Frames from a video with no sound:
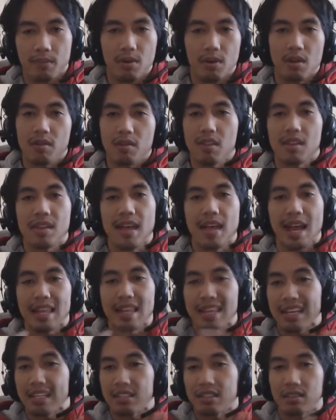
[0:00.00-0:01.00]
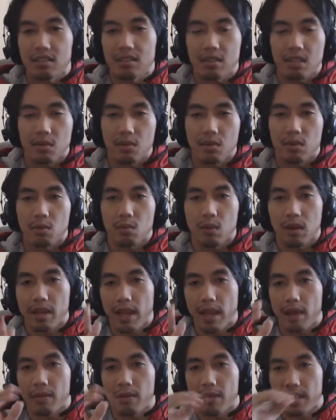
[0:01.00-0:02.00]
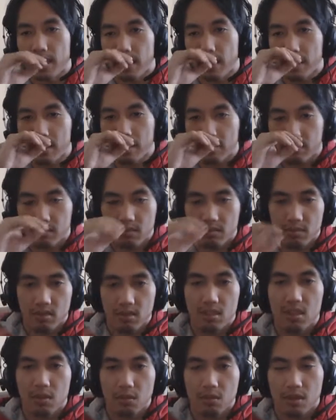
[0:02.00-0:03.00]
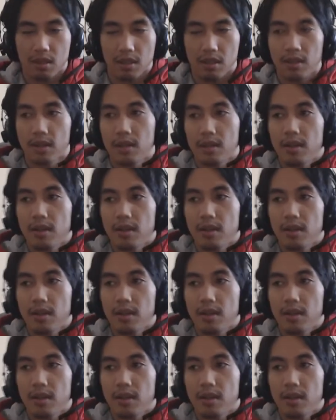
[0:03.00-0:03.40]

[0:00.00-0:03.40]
But other than that, I think I should stick with the workout and stick with it.